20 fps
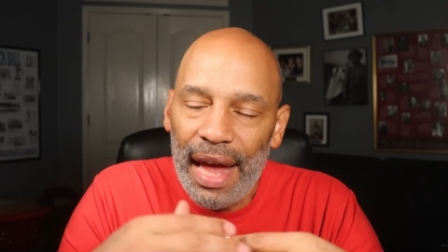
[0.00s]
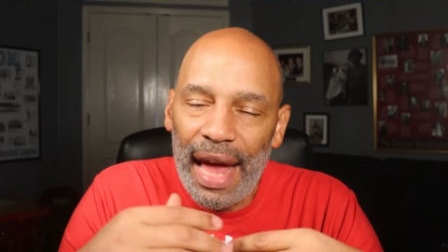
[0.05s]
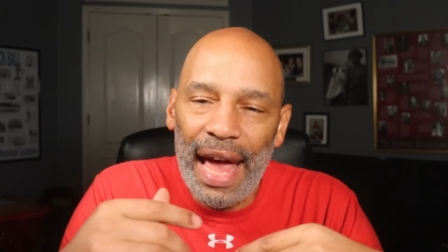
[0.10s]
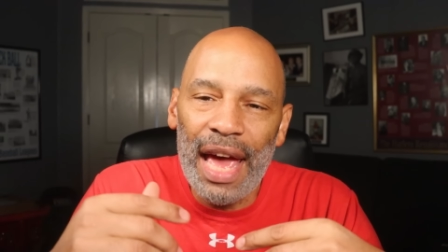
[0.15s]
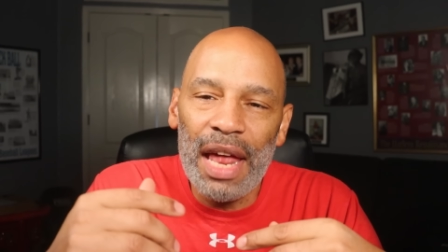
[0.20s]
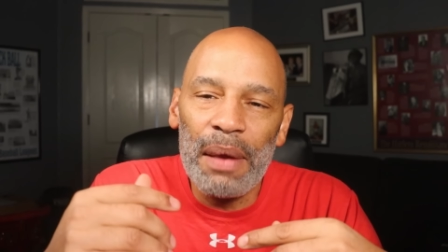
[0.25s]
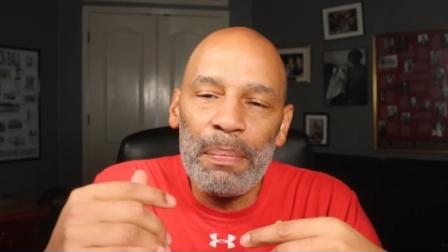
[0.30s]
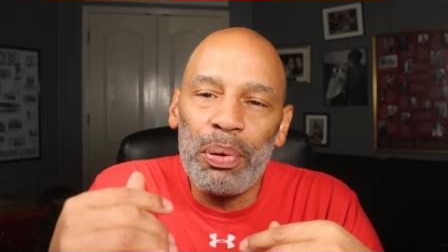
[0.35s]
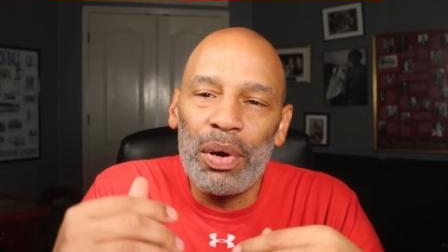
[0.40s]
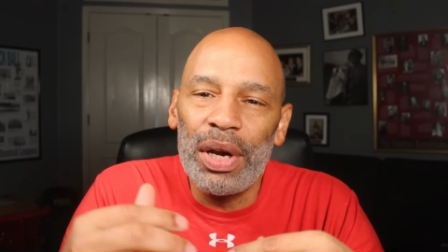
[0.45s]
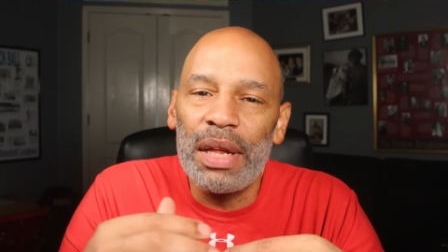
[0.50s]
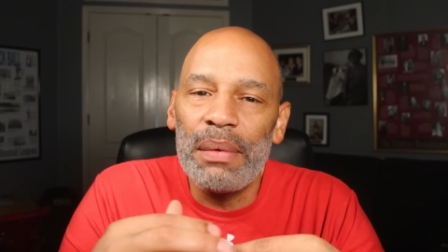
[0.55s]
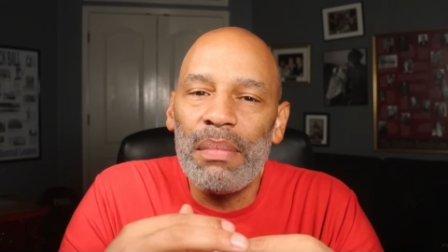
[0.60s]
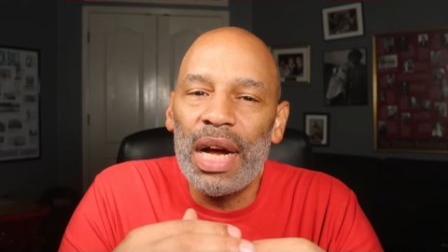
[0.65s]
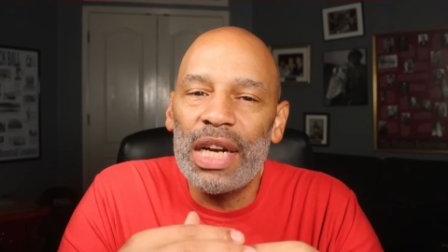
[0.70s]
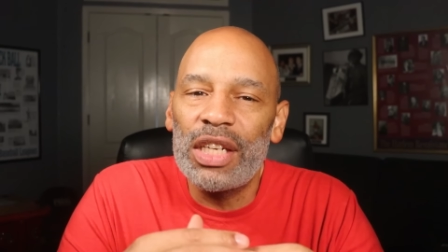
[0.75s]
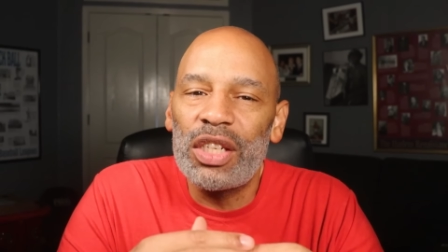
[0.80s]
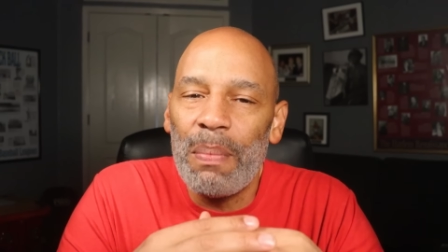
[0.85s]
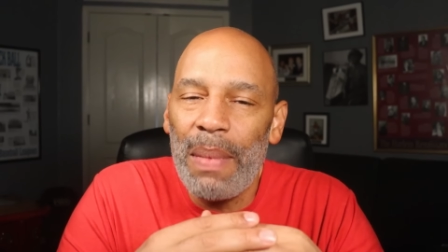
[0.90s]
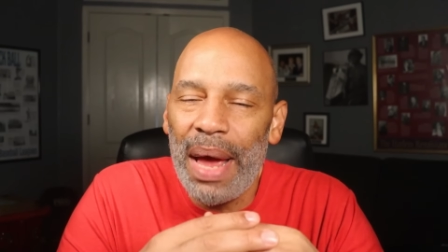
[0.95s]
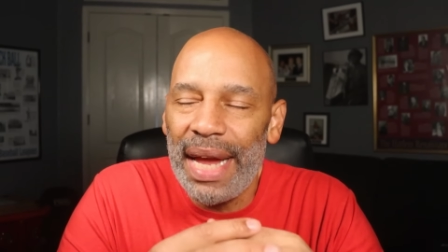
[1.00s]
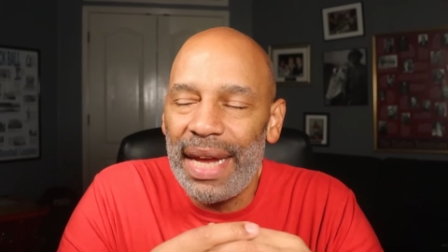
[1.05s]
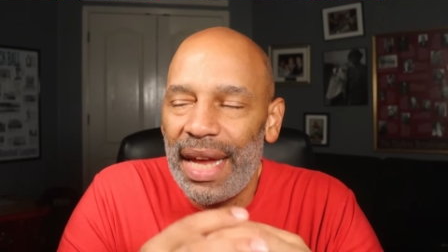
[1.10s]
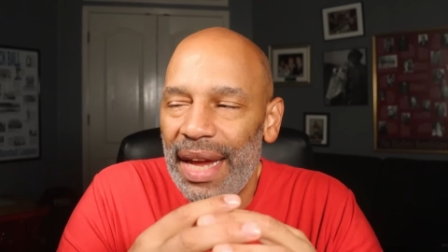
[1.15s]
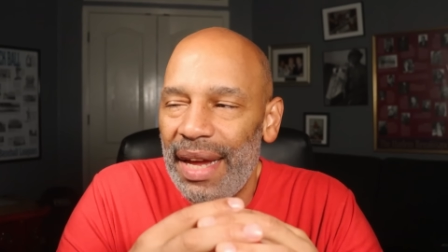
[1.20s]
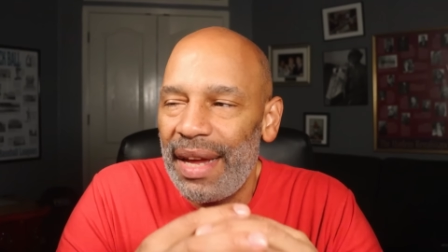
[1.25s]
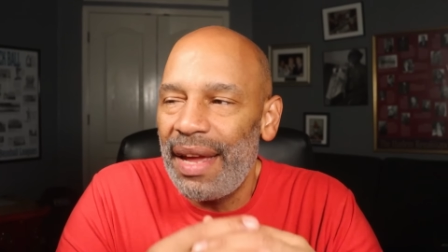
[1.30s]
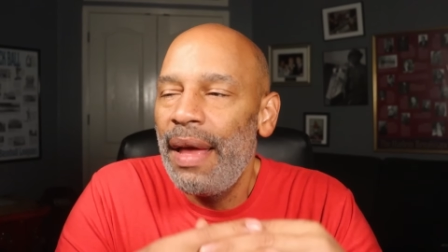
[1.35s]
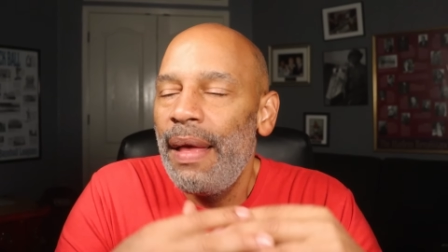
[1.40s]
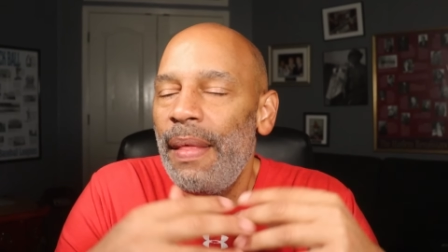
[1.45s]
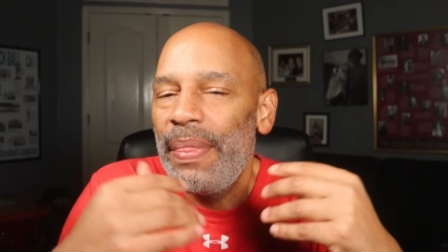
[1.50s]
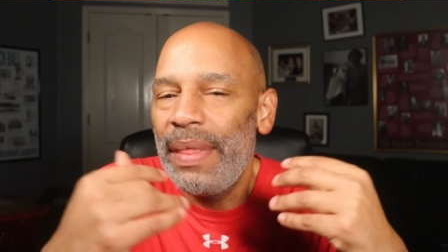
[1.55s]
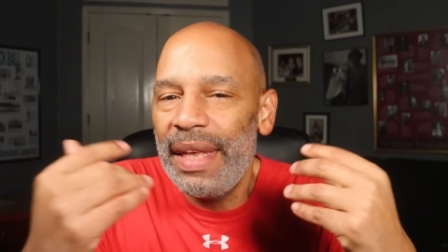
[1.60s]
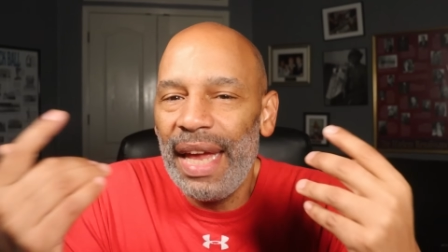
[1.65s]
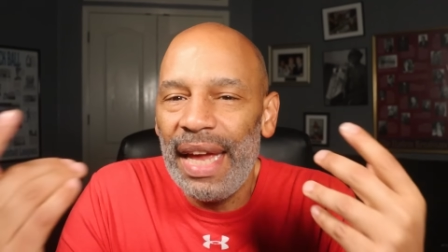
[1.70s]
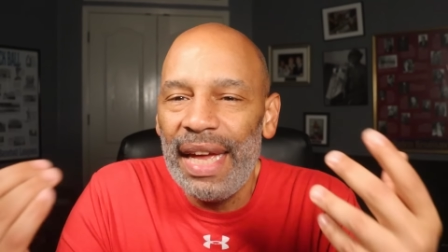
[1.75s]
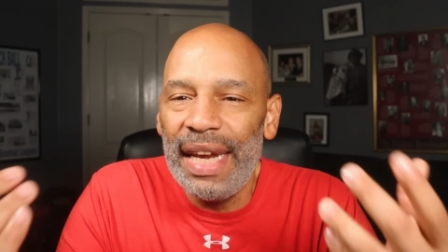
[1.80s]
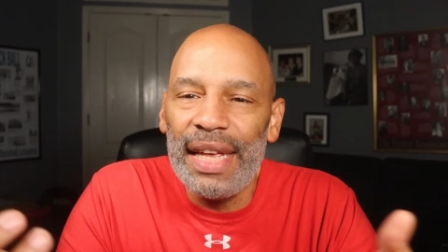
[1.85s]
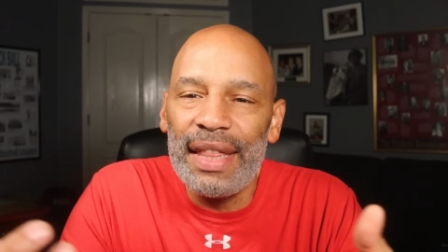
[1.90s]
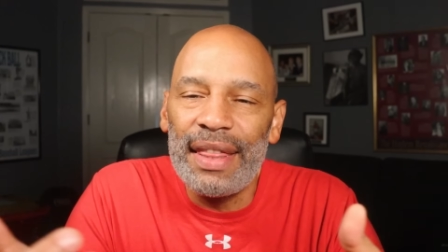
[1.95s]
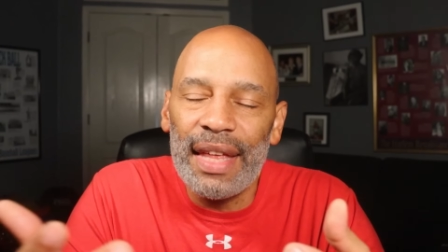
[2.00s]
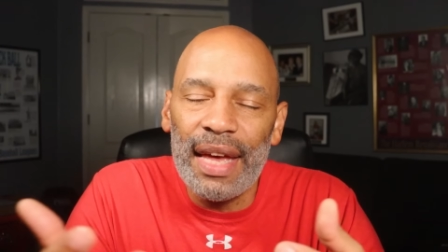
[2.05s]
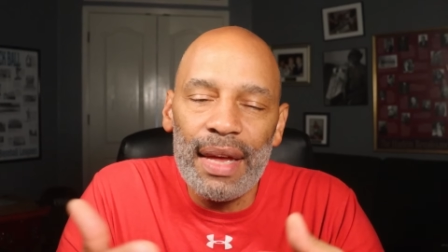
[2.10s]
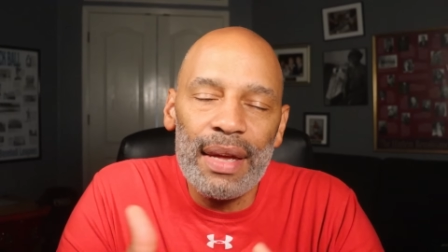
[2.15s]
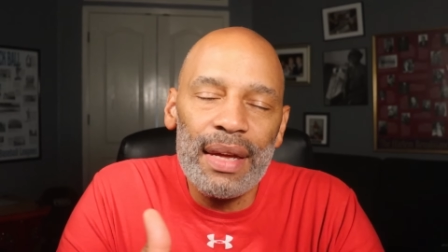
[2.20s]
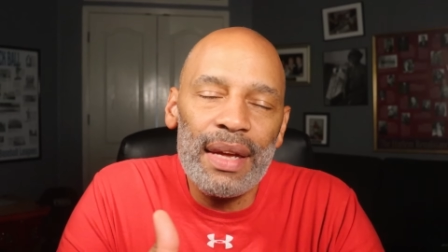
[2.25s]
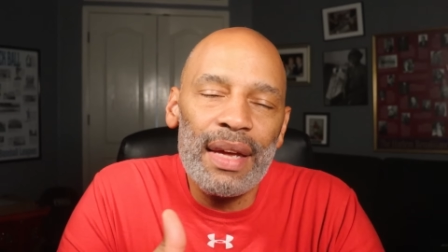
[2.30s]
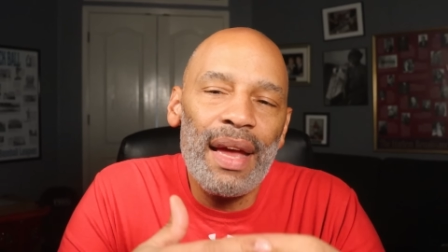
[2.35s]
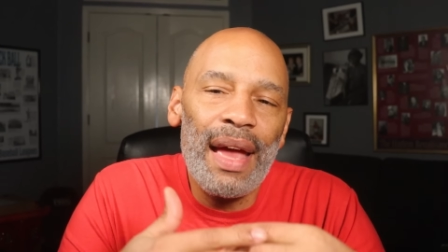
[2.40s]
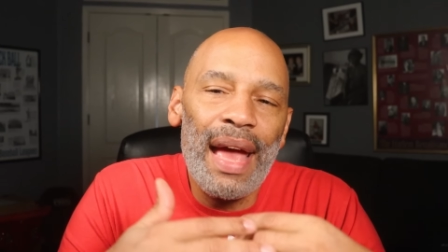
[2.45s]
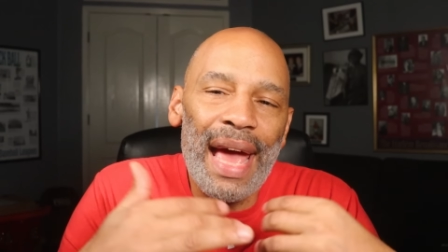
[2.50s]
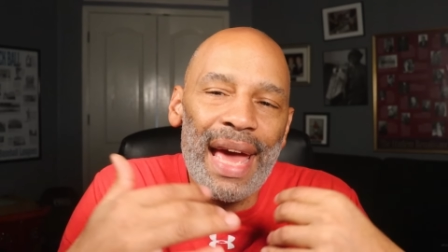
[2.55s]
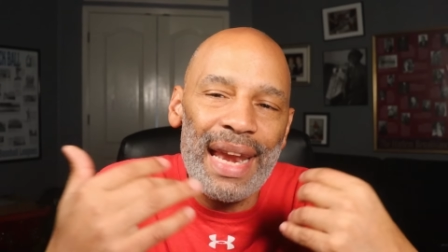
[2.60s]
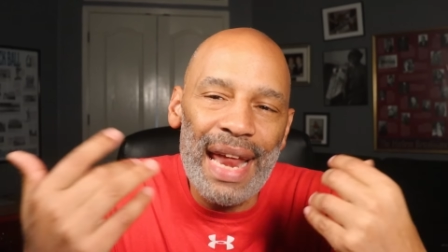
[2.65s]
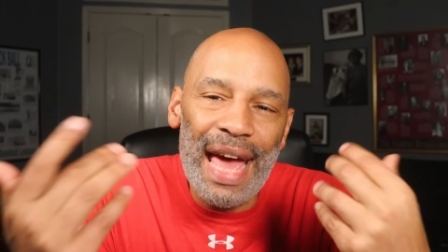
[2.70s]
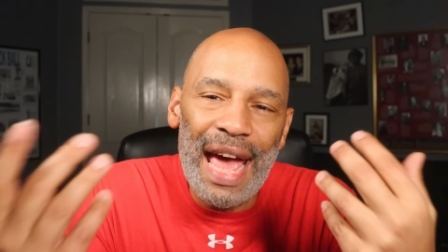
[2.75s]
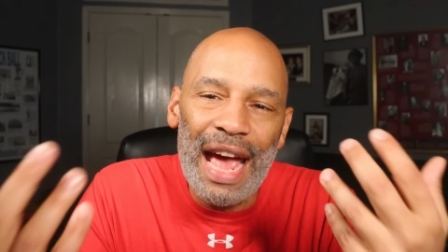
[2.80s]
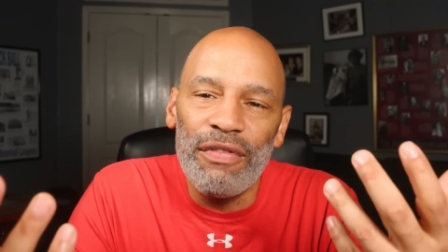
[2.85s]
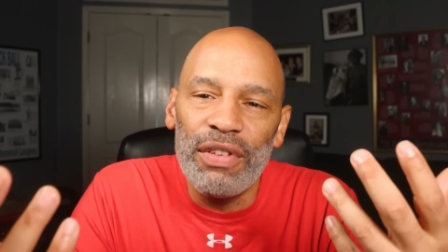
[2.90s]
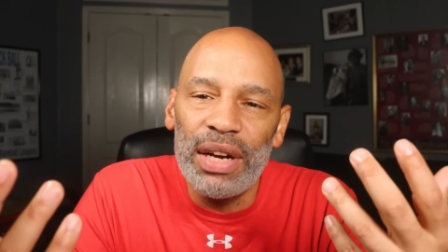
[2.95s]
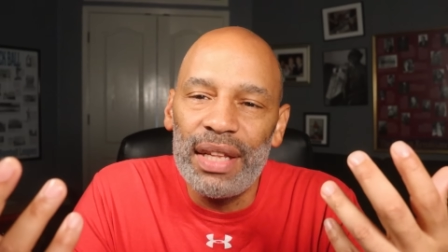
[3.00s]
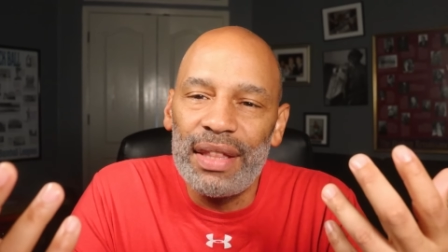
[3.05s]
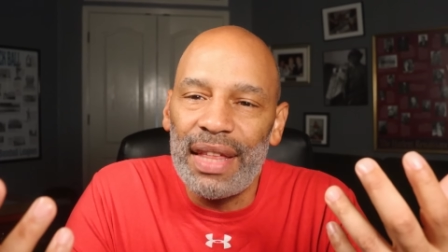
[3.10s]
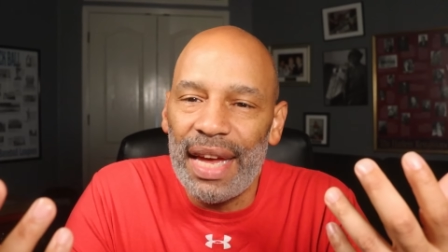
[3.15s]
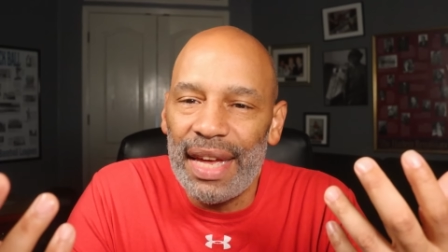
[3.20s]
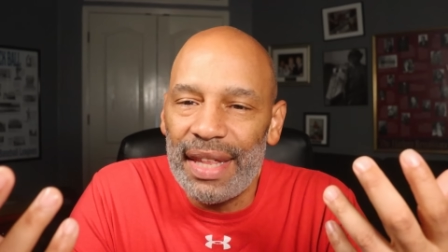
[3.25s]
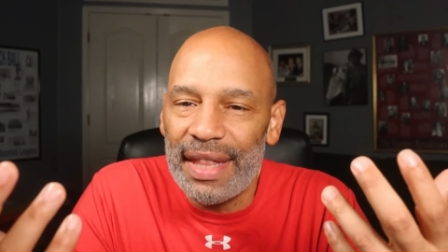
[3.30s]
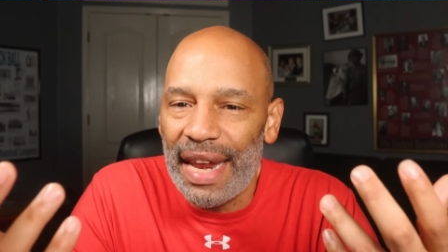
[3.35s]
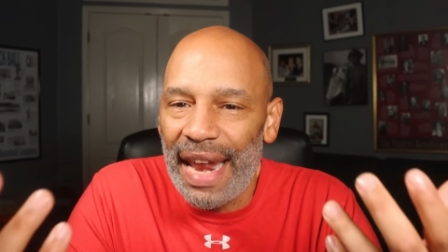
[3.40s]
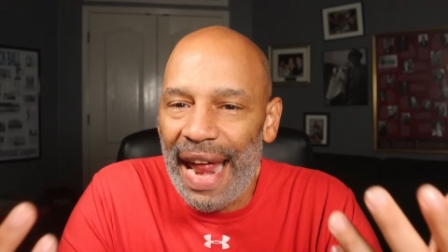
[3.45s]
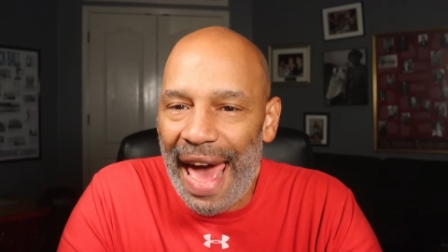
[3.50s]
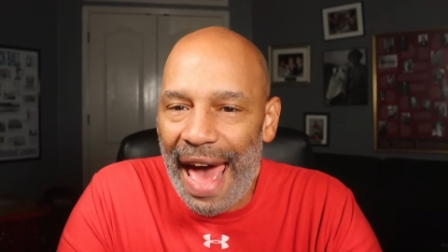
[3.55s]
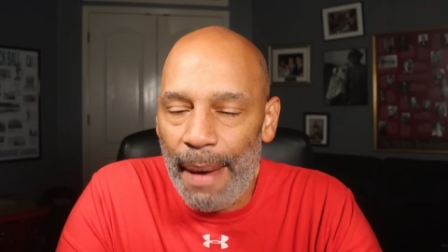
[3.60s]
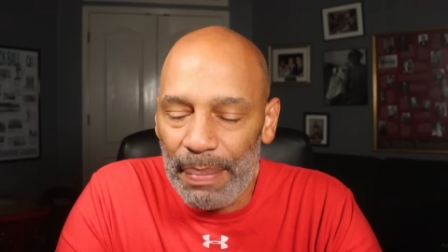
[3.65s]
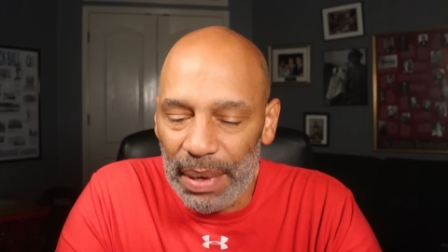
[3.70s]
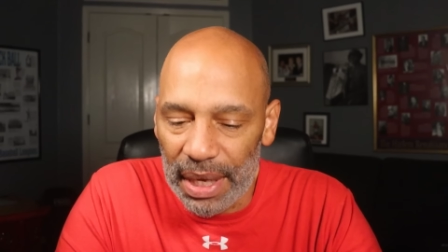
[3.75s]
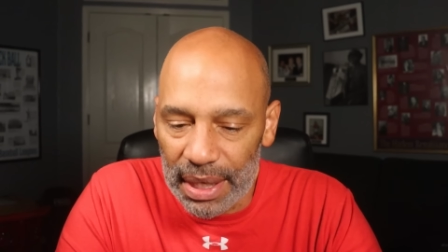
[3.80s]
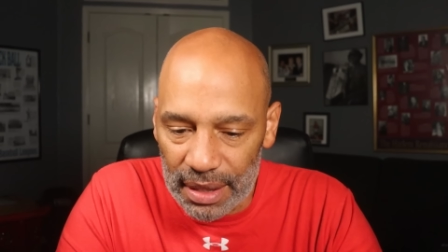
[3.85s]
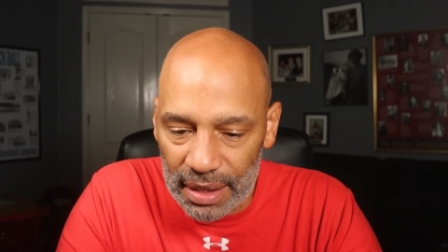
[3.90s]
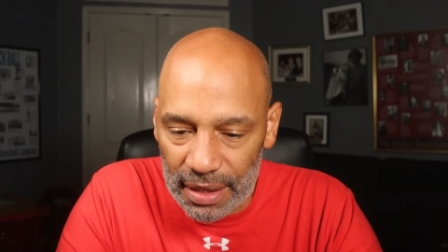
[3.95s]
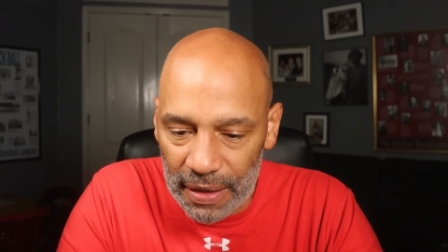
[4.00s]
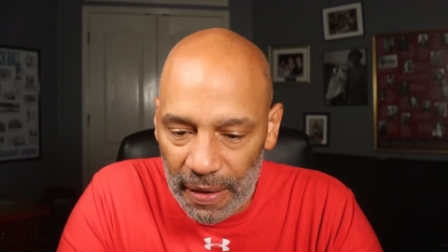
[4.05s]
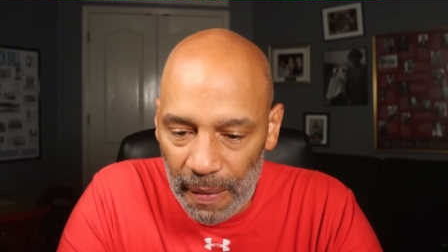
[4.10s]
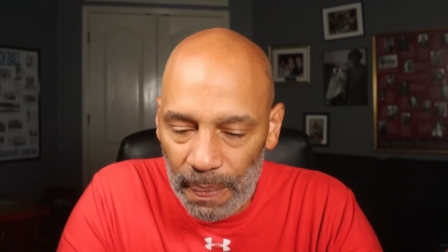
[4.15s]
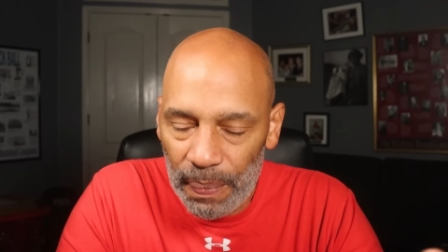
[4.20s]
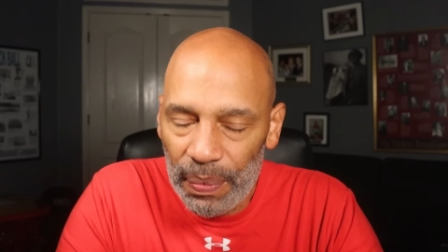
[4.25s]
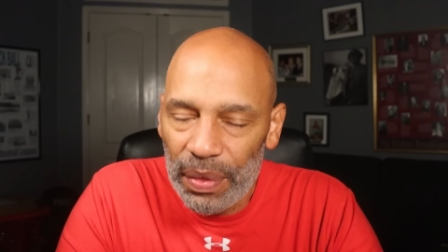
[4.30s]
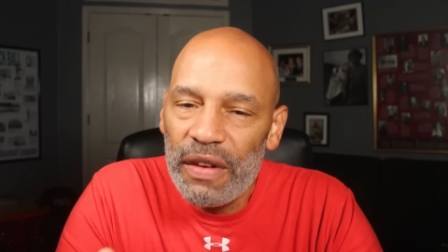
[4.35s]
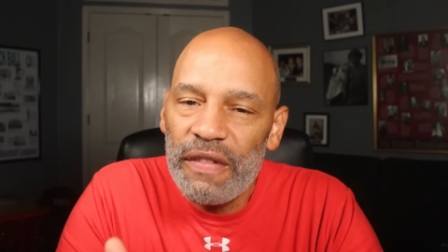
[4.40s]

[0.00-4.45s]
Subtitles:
and pretty much making anything and everything that happens